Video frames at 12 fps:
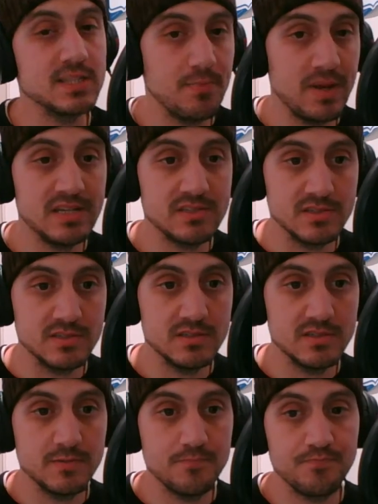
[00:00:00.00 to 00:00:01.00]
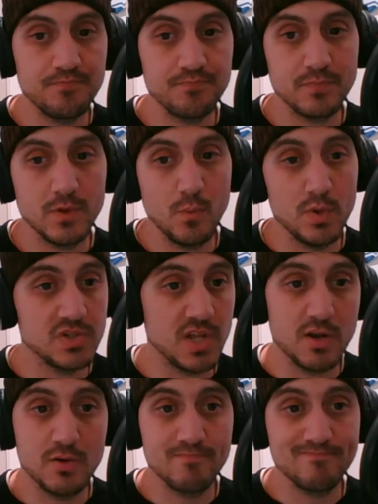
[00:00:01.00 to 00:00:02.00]
the Pacers, which they
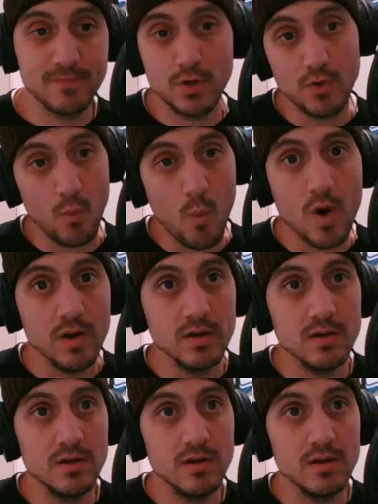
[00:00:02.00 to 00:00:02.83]
could have won.